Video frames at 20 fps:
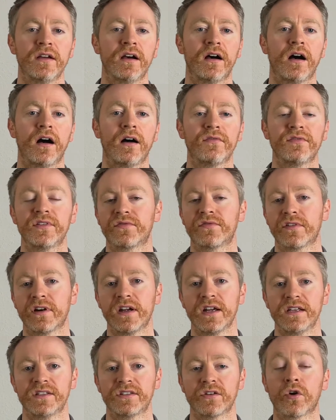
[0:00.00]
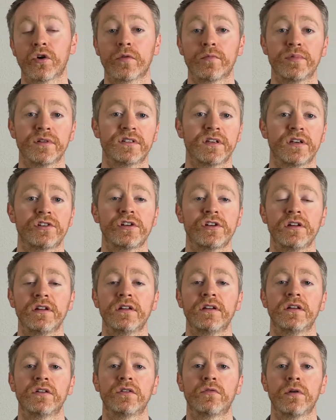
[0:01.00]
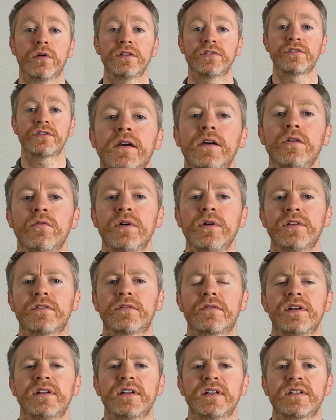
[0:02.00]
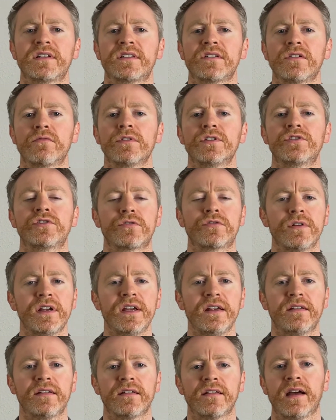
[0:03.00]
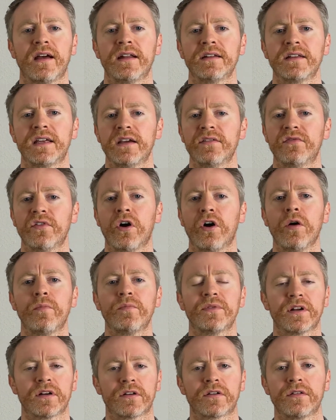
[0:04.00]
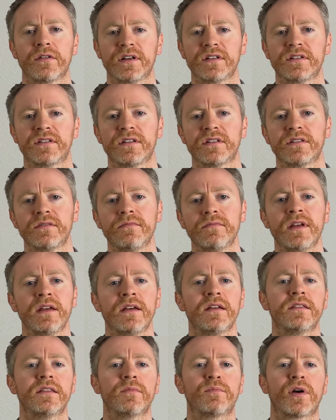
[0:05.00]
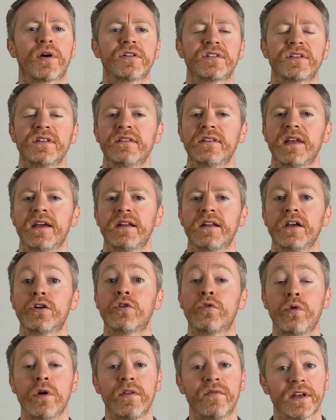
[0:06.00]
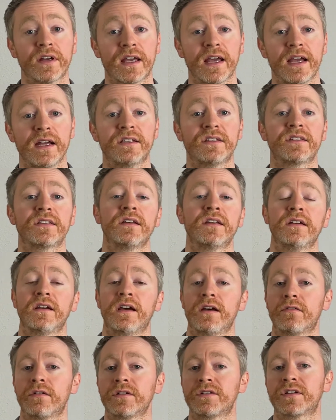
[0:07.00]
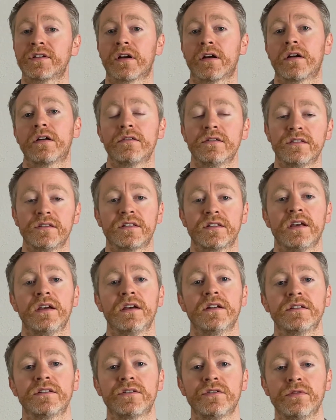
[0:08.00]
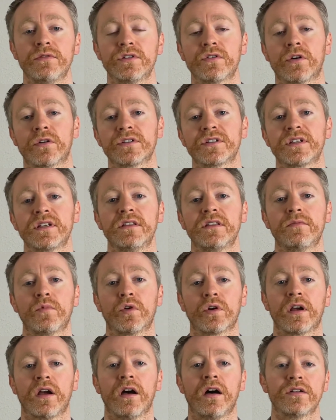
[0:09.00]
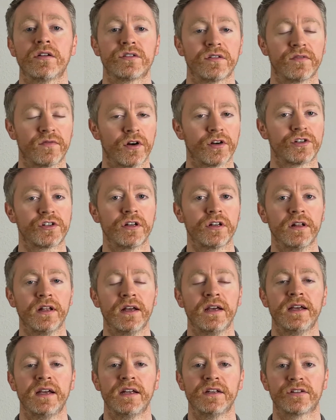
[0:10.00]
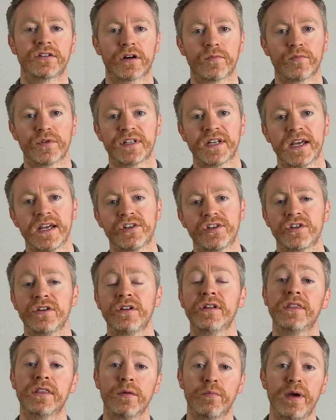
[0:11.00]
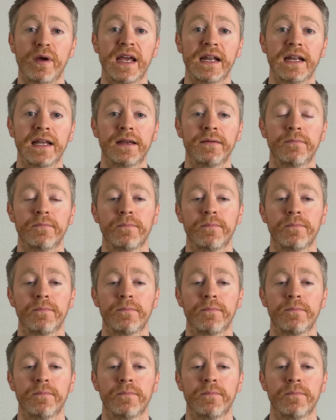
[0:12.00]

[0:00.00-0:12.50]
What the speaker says: of the phrase or position in question. When the critics retreat and give up their criticism, the person then equivocates and returns to endorsing the more controversial interpretation, the bailey.